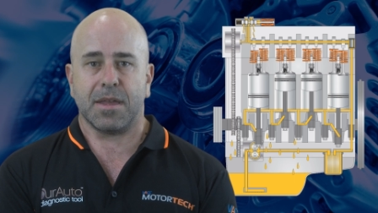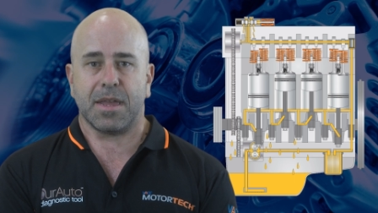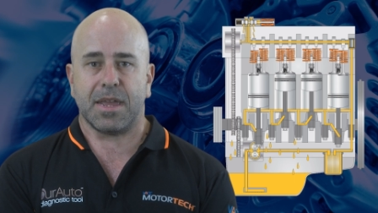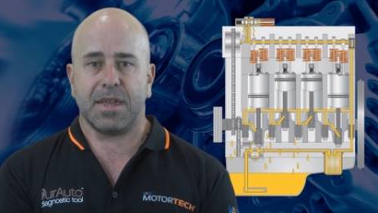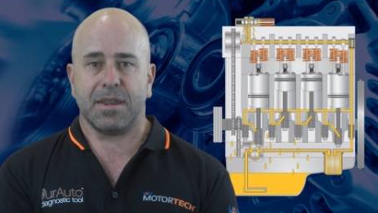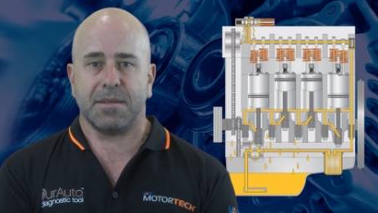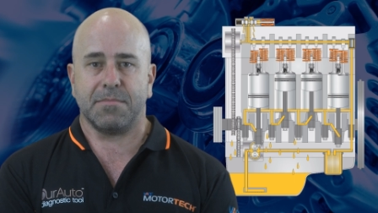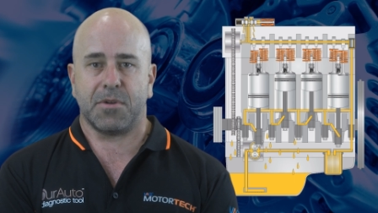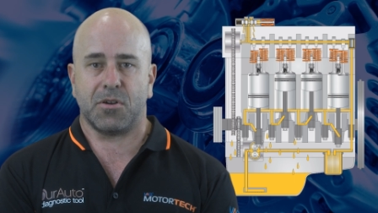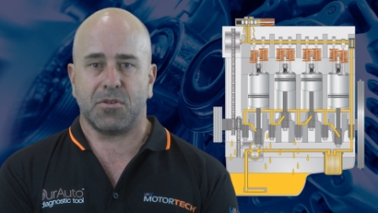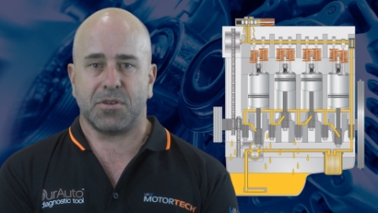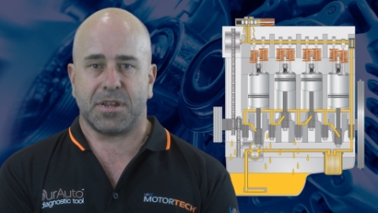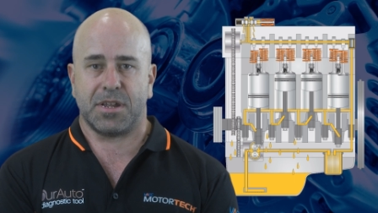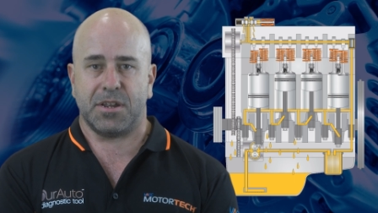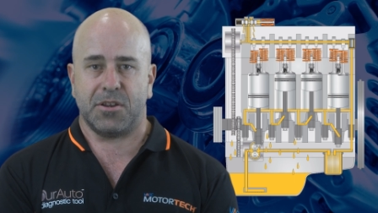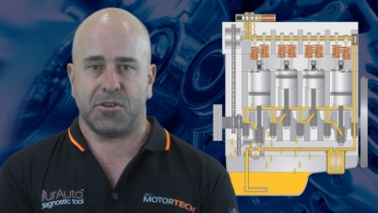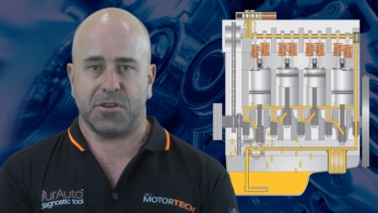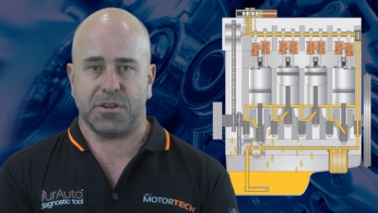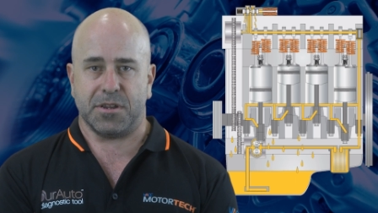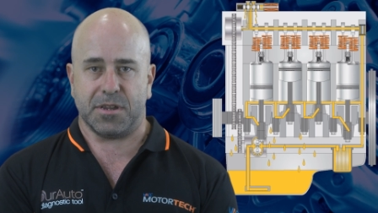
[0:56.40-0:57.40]
In most
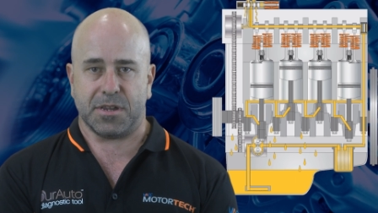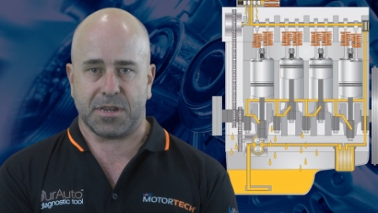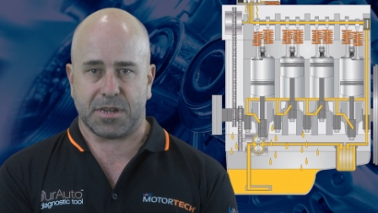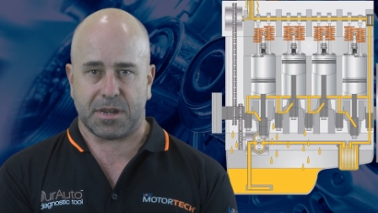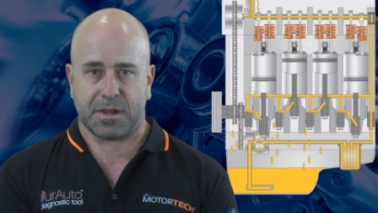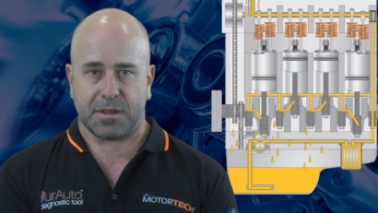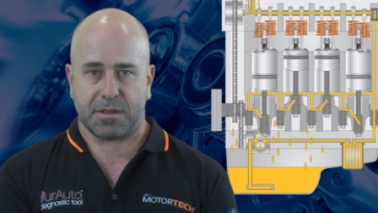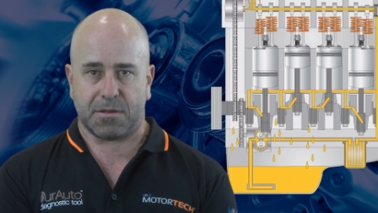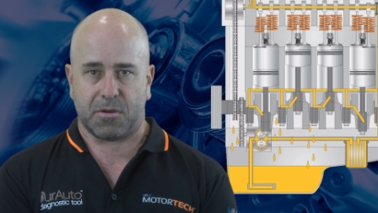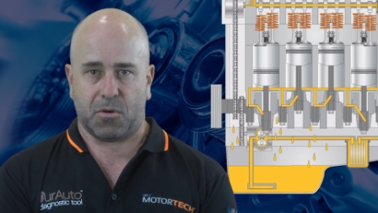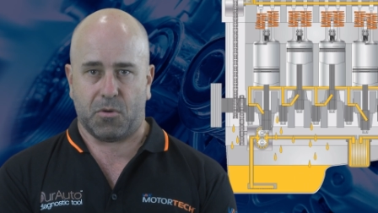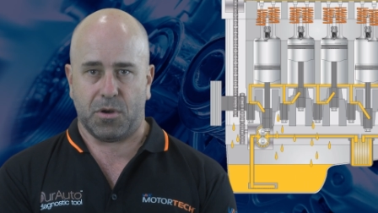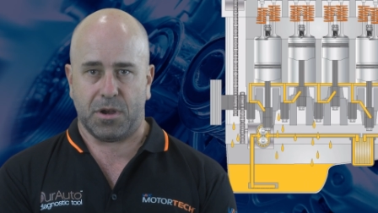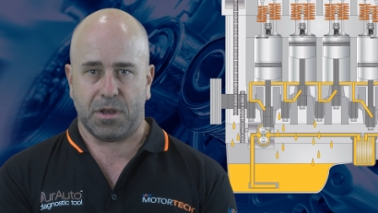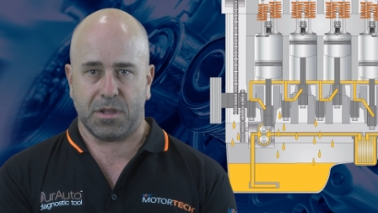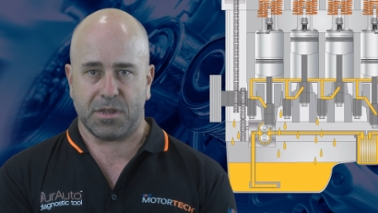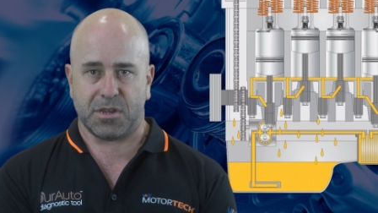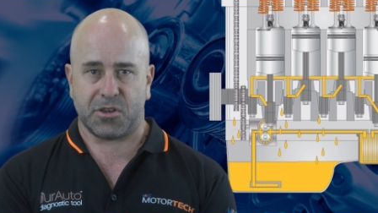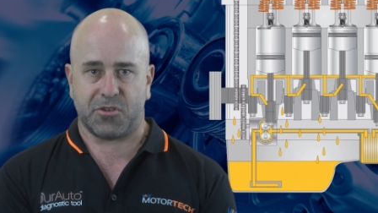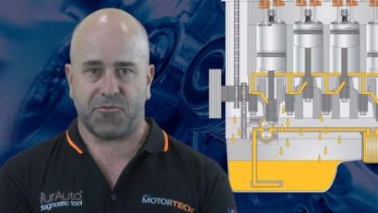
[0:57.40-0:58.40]
engines,
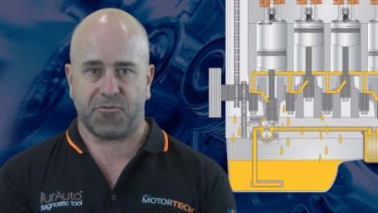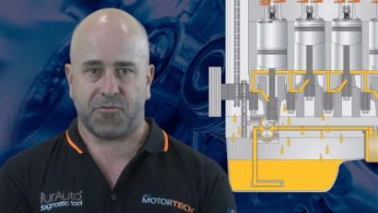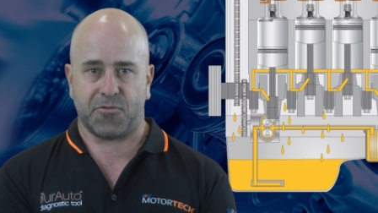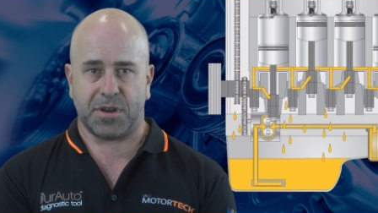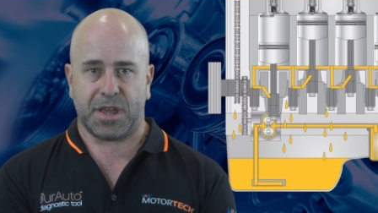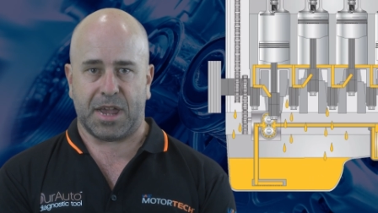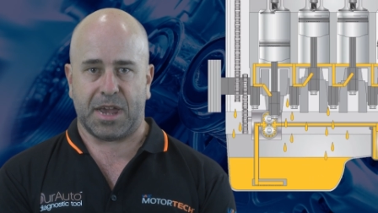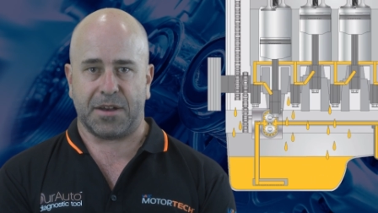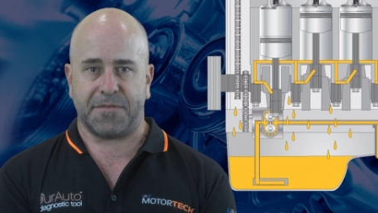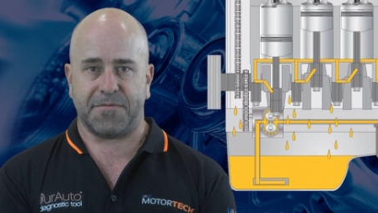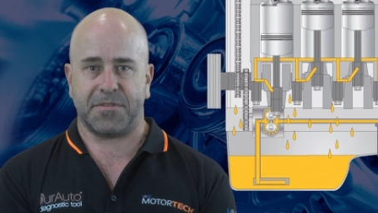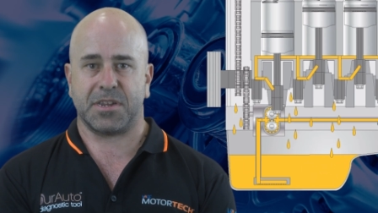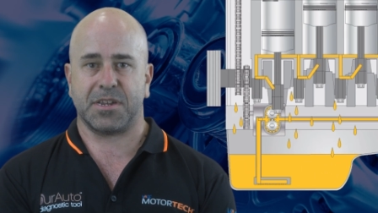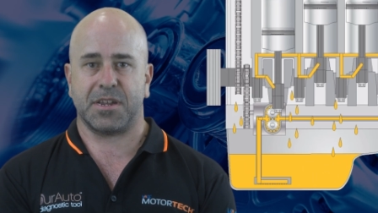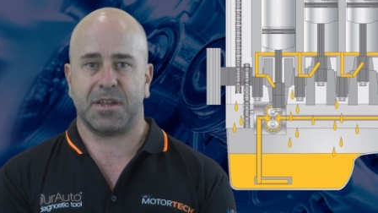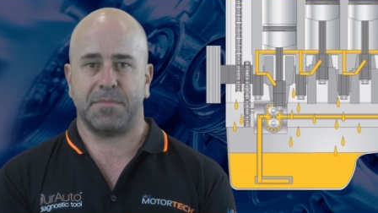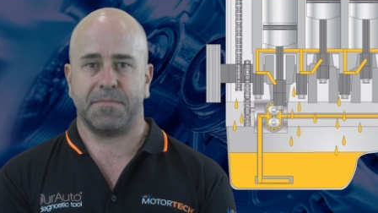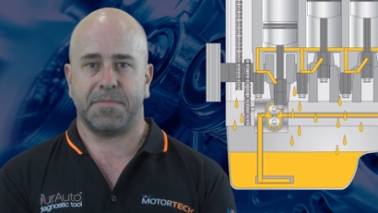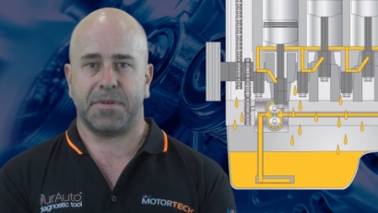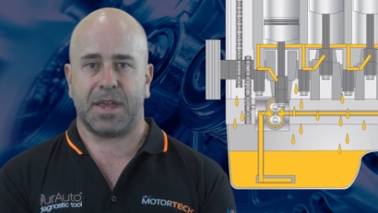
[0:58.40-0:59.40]
oil is drawn out of the
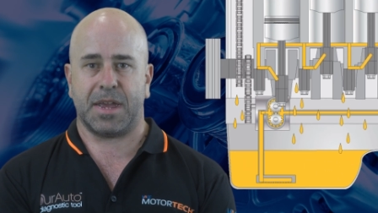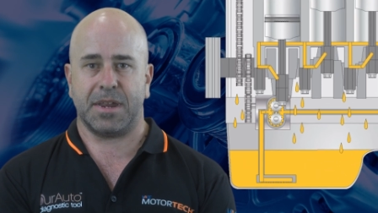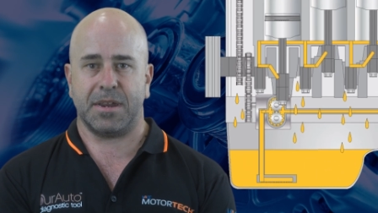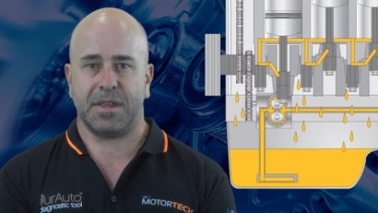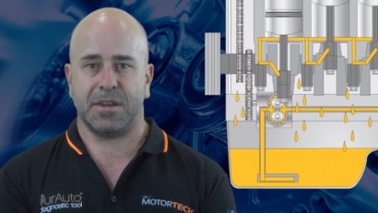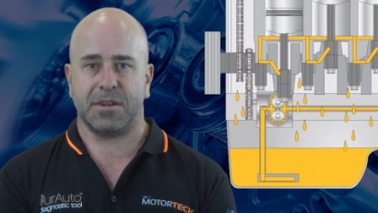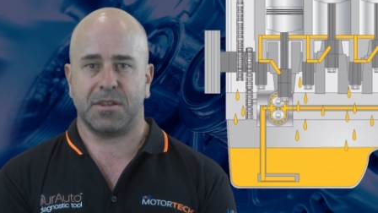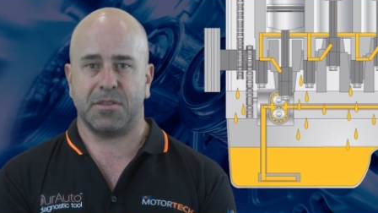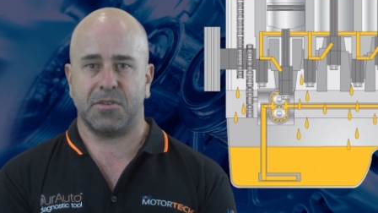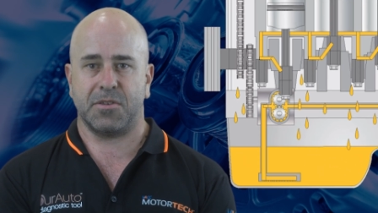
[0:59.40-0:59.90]
sump and into